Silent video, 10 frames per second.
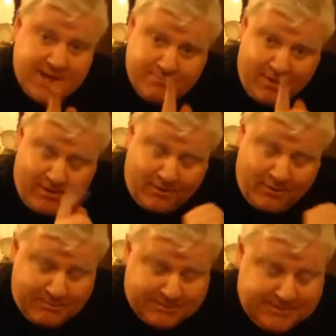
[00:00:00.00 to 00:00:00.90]
Ed
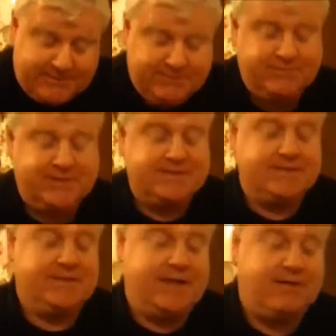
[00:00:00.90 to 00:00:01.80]
Marlowe, I believe,
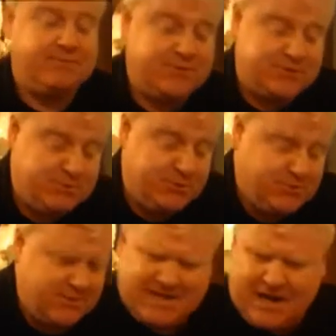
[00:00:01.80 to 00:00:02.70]
invented the aftus
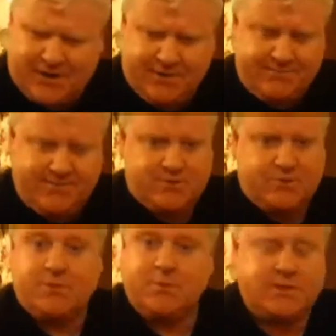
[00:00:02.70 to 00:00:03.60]
move. It's an acronym for
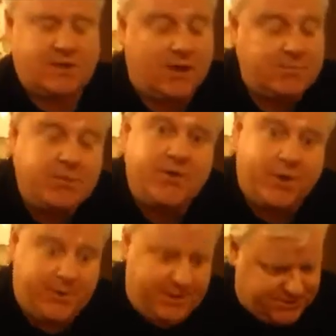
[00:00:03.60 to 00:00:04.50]
something which I can't be
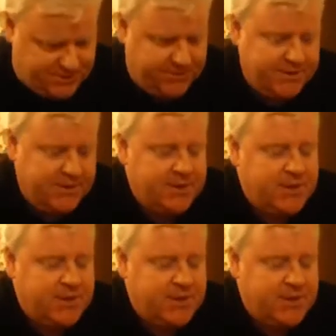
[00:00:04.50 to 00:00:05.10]
bothered going into.